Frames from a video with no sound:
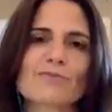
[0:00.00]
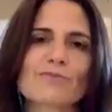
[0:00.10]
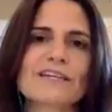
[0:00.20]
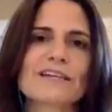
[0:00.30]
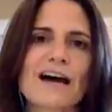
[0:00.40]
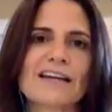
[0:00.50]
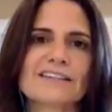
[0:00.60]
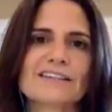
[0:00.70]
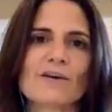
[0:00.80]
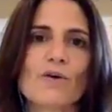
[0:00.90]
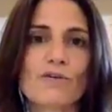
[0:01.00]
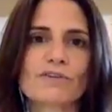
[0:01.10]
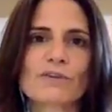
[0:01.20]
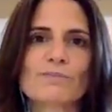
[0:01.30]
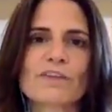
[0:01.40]
we not,
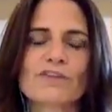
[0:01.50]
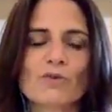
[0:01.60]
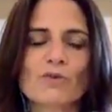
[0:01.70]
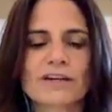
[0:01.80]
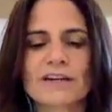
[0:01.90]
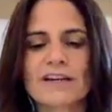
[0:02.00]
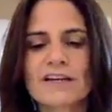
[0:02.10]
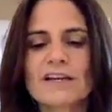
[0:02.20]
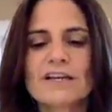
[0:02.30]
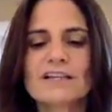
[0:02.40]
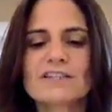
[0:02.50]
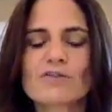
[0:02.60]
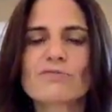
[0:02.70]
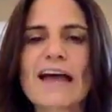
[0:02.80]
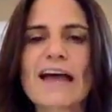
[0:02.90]
overgrip the thorn?
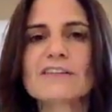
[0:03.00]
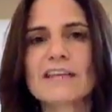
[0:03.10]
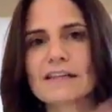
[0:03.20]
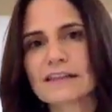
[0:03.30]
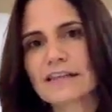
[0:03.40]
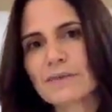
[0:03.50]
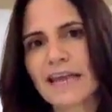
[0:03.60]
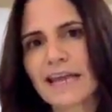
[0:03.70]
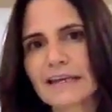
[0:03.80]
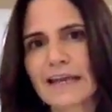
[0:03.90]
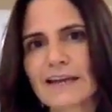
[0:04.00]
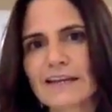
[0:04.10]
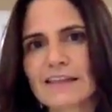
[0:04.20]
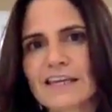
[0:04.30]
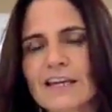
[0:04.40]
So rather than eliminating
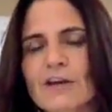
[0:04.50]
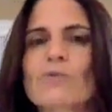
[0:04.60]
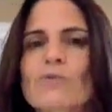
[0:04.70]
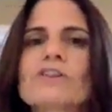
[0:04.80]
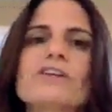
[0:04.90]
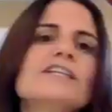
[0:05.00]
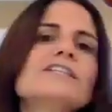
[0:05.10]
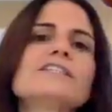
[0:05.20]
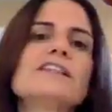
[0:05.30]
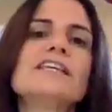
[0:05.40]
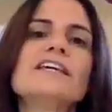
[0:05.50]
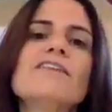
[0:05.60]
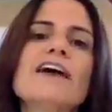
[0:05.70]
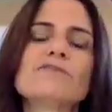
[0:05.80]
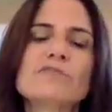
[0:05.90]
anything, we're learning to live
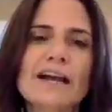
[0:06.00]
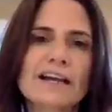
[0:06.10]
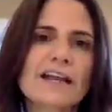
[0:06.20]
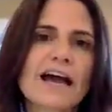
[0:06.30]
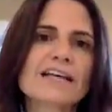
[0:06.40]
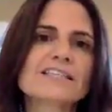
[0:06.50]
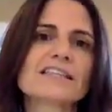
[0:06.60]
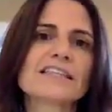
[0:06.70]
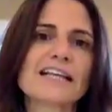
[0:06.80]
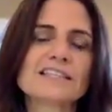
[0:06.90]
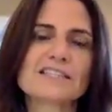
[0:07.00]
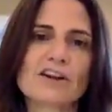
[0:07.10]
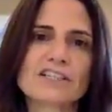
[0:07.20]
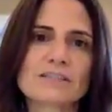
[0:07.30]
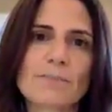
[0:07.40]
and recognize that that's in
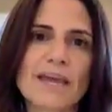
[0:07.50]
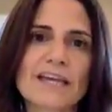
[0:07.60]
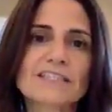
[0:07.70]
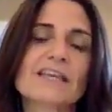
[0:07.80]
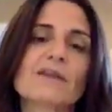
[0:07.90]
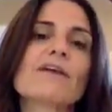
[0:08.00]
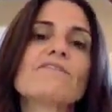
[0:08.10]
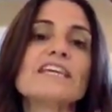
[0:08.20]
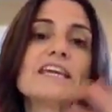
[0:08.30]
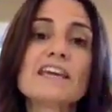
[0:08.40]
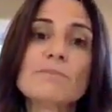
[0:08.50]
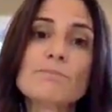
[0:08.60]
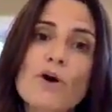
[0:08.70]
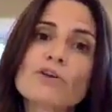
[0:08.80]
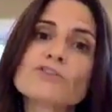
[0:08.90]
our space and that we have the
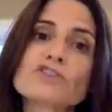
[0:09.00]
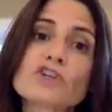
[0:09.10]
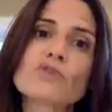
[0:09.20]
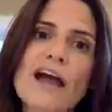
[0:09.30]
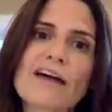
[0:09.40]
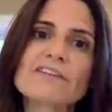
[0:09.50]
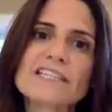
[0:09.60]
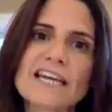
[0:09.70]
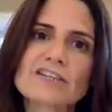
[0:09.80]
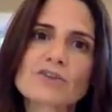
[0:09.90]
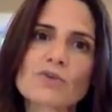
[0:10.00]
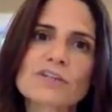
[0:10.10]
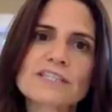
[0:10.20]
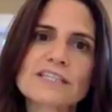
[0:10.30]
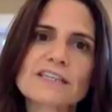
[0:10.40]
impulse to gravitate
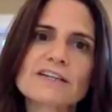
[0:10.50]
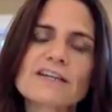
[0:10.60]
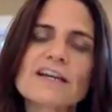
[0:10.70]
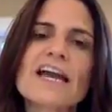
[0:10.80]
towards either.